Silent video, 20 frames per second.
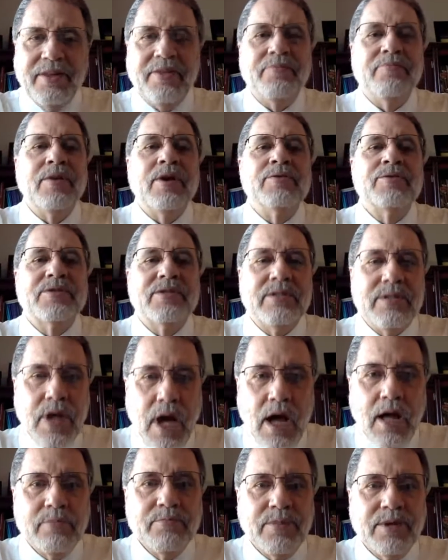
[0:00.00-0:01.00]
Most
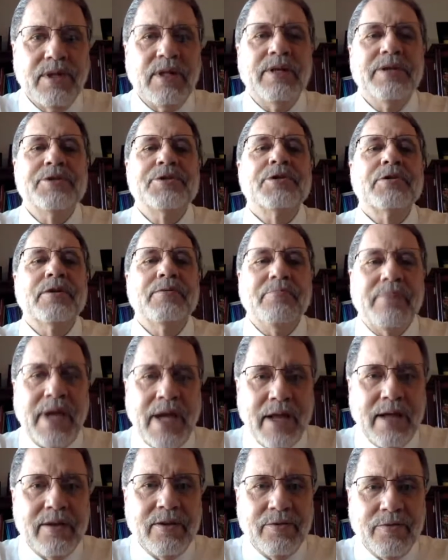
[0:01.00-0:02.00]
non-belligerent
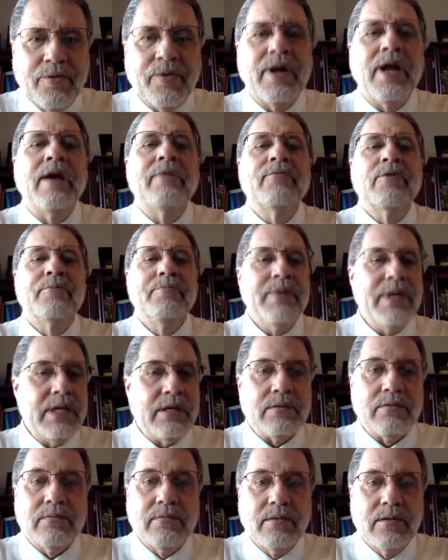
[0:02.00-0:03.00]
man you ever
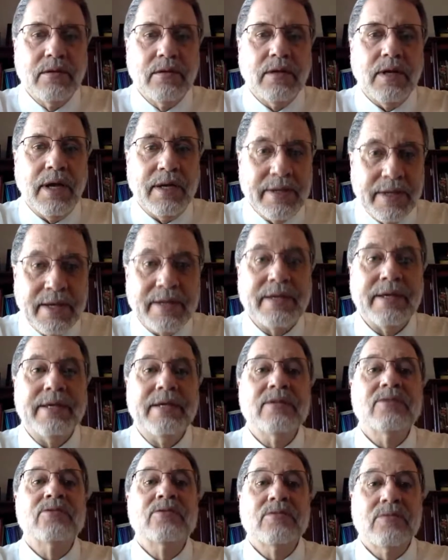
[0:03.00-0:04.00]
meet. And yet he
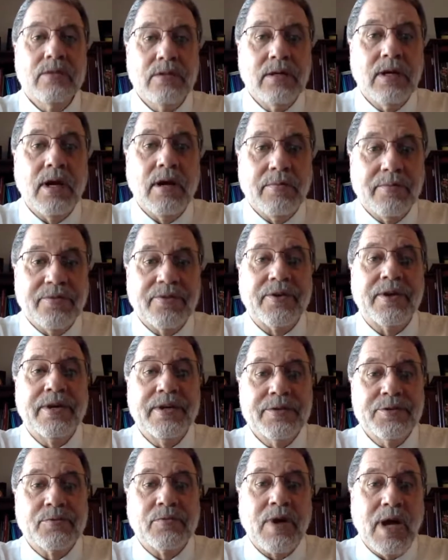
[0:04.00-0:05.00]
has stood up for
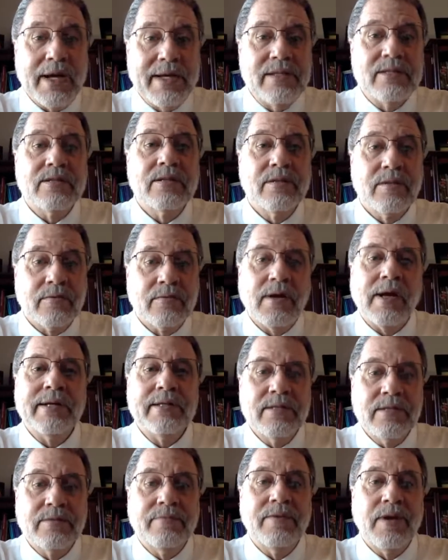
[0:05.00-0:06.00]
his rights and the
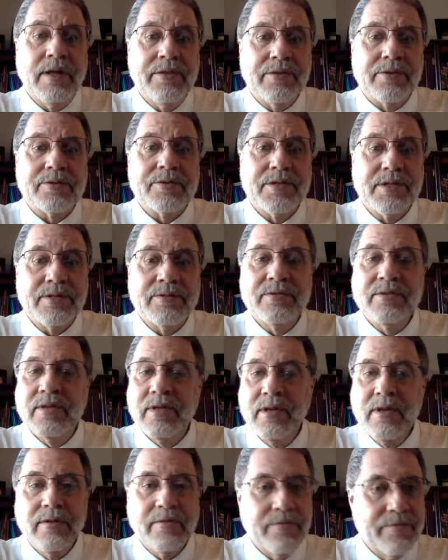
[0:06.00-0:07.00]
rights of others.
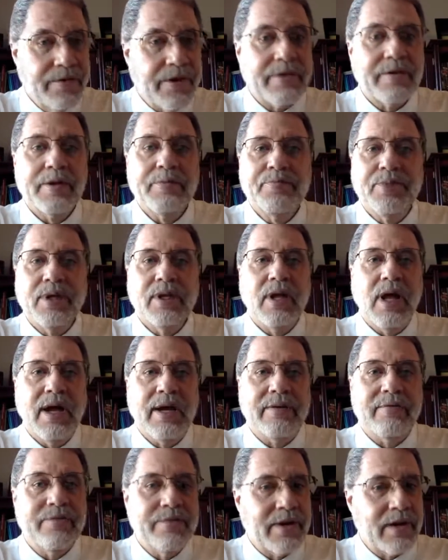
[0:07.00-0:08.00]
He's very
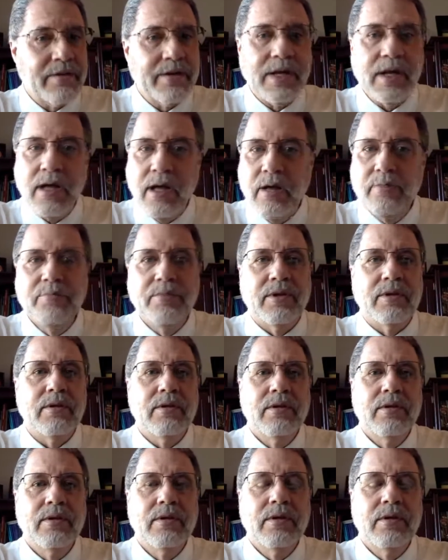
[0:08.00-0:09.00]
polite, very humble.